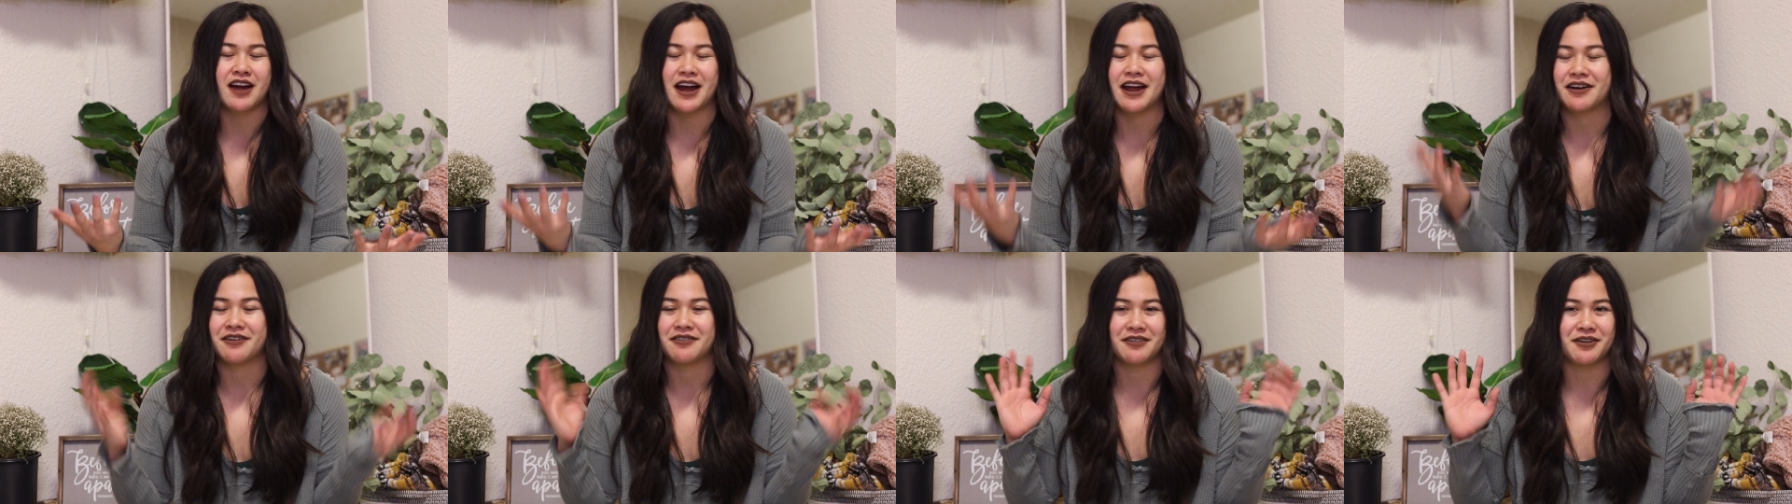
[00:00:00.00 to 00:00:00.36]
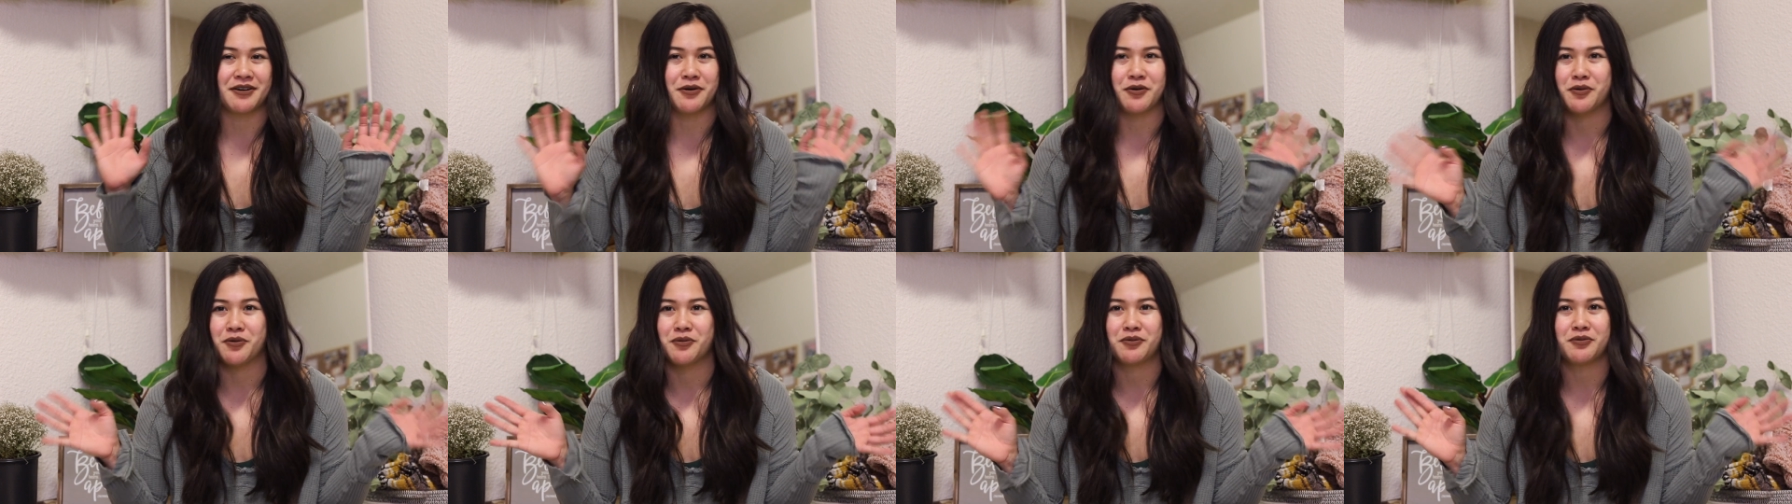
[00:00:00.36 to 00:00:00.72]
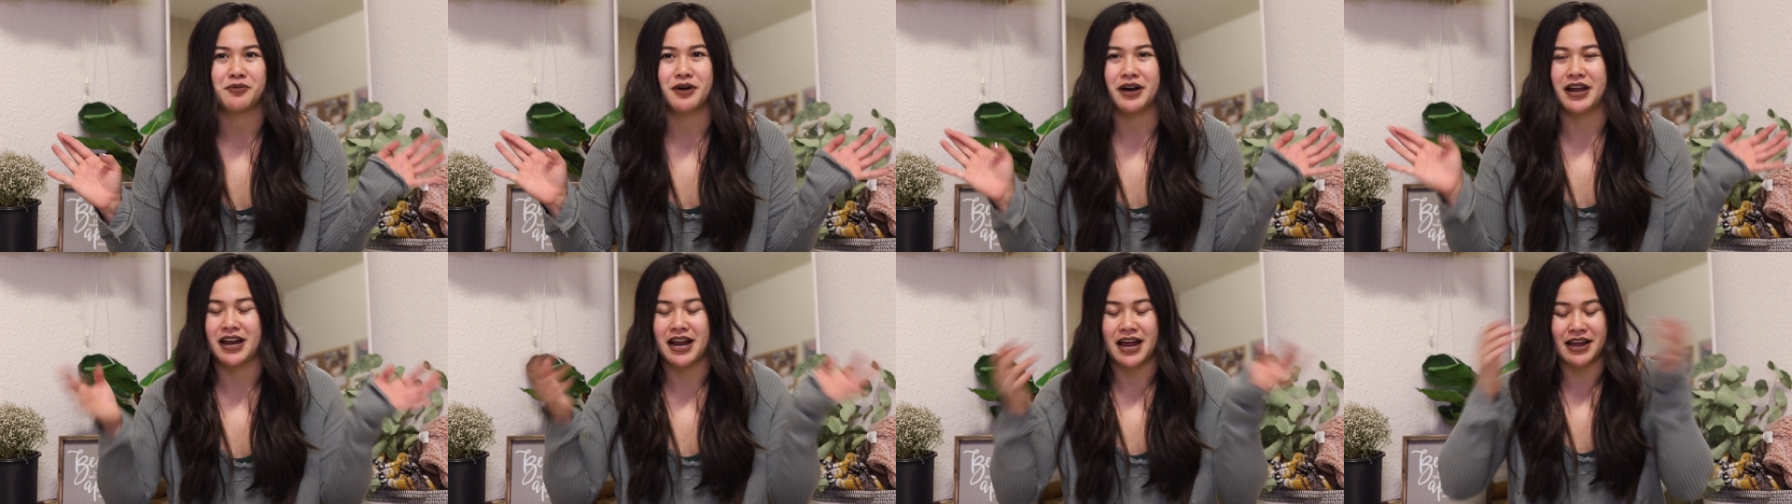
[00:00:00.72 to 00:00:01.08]
I don't know
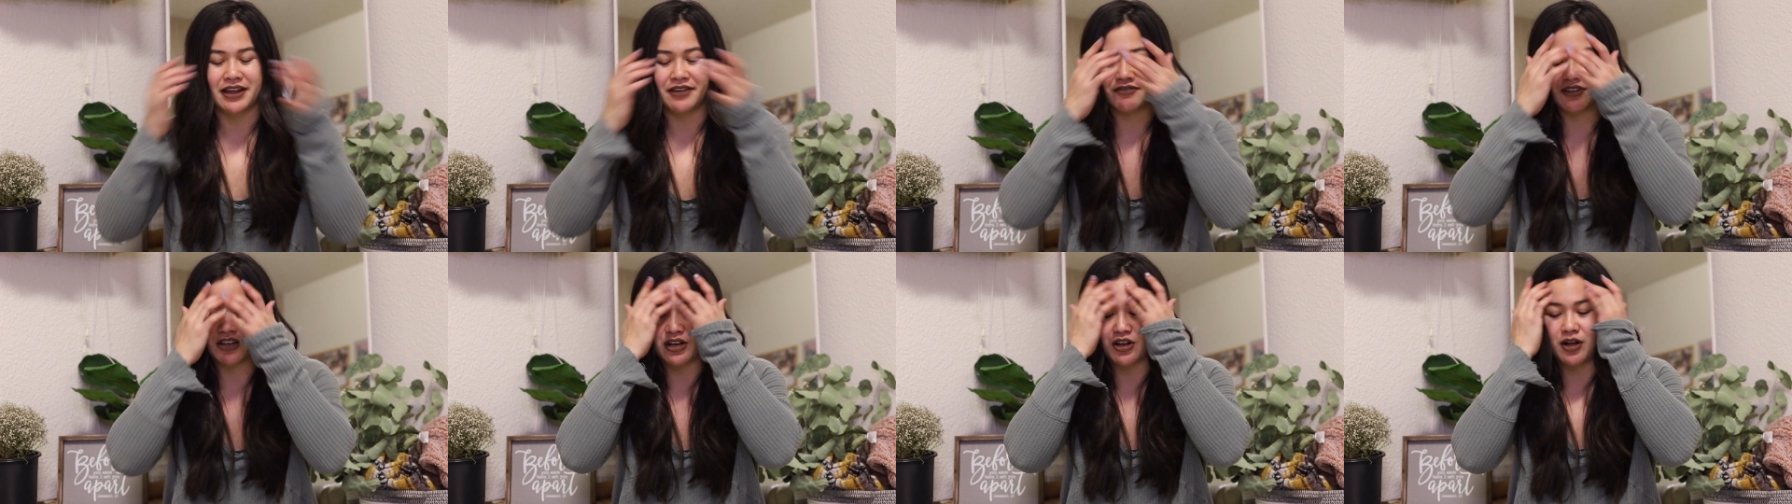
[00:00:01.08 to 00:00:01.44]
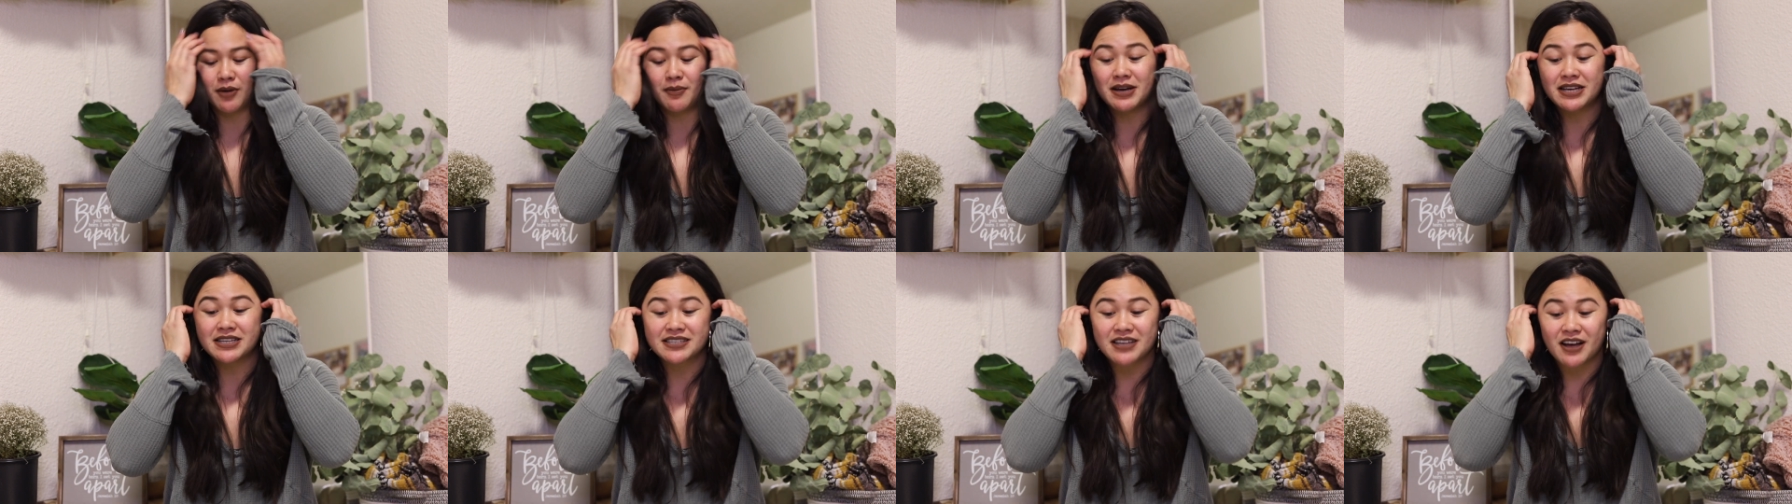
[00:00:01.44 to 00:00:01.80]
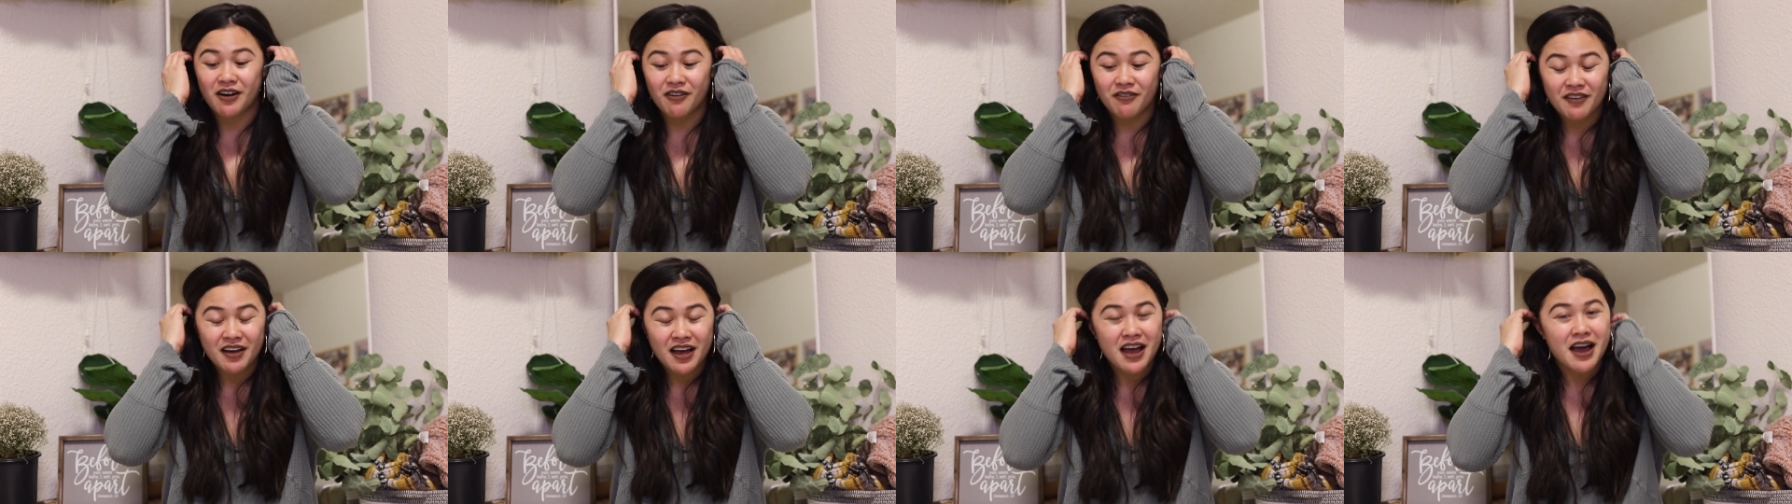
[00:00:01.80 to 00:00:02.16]
what I even call
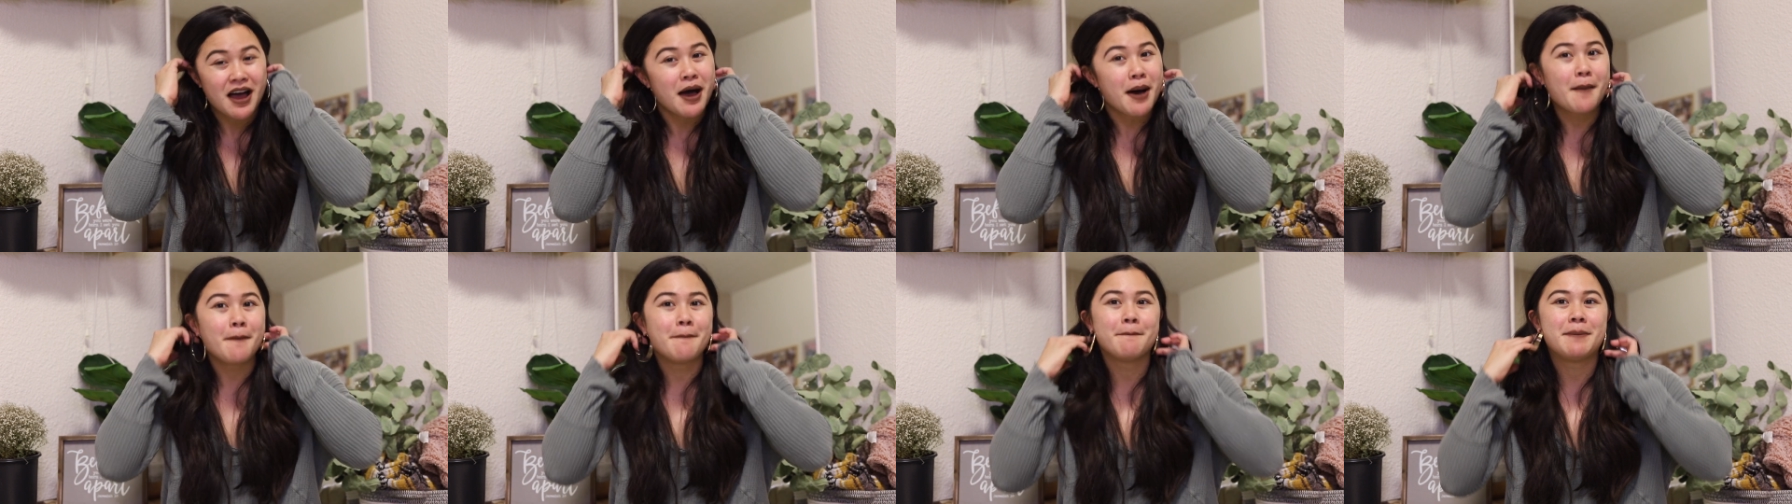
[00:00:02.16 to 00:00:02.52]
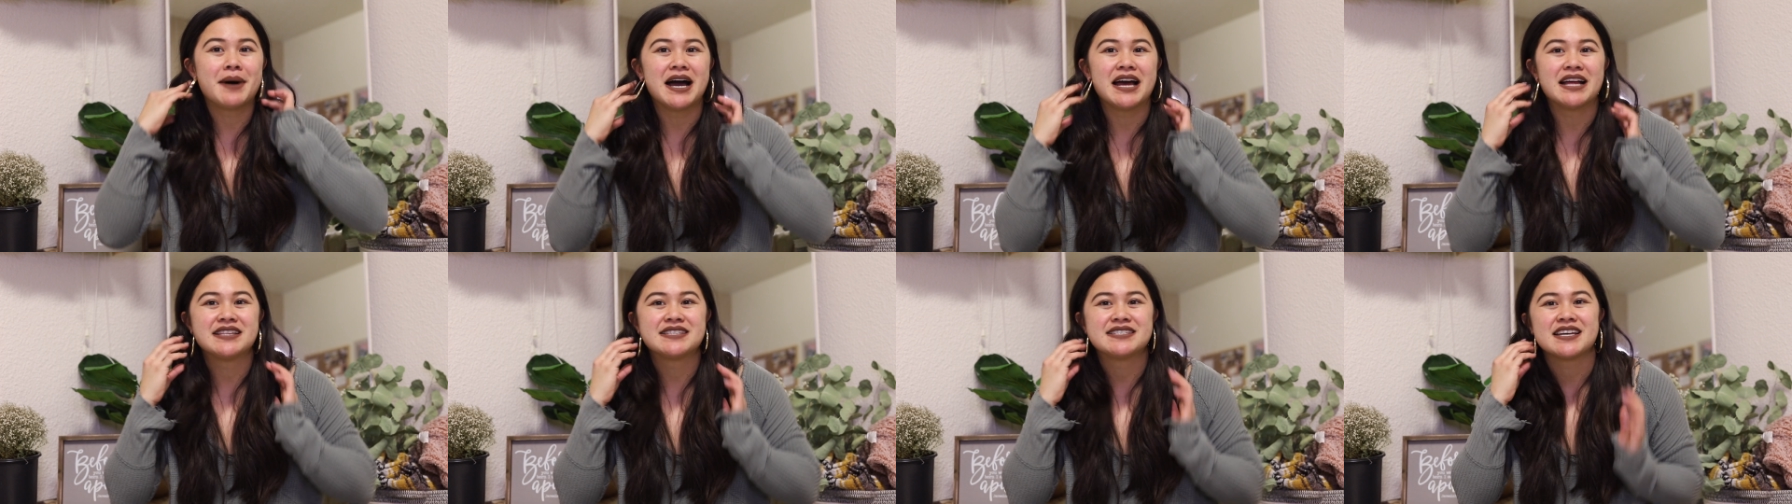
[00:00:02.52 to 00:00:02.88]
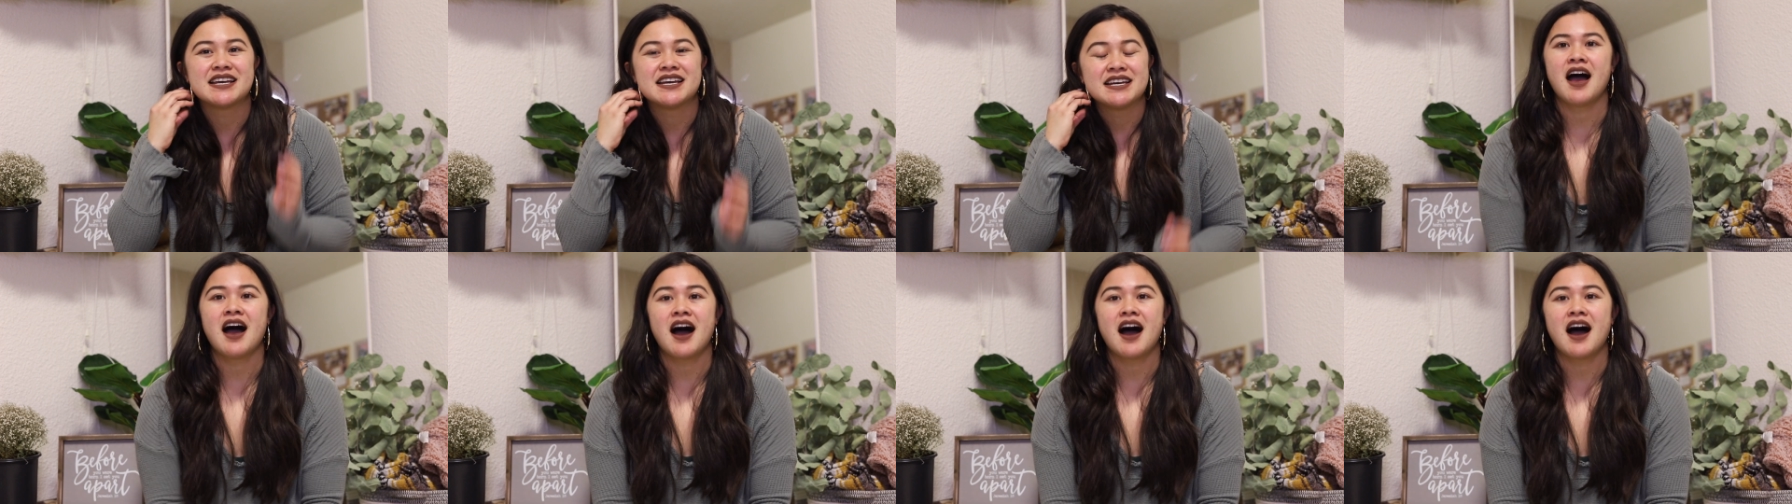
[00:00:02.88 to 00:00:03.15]
myself, but